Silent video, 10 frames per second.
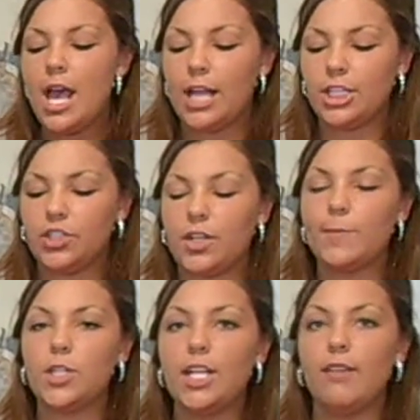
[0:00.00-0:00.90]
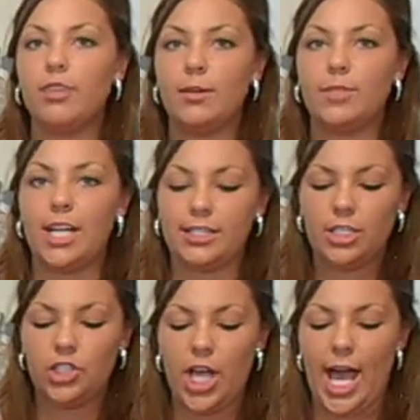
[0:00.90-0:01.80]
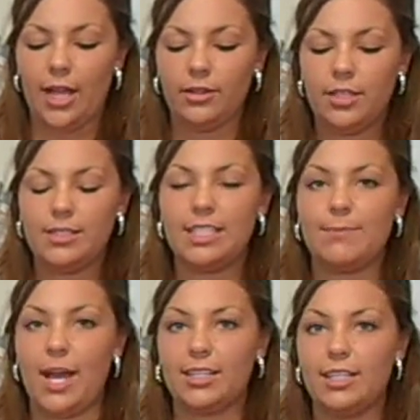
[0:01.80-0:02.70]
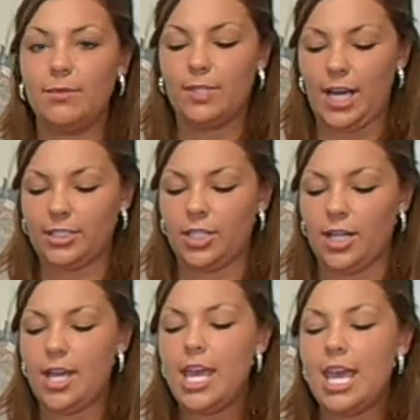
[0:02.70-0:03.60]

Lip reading: a description of the abducted child, suspected abductor,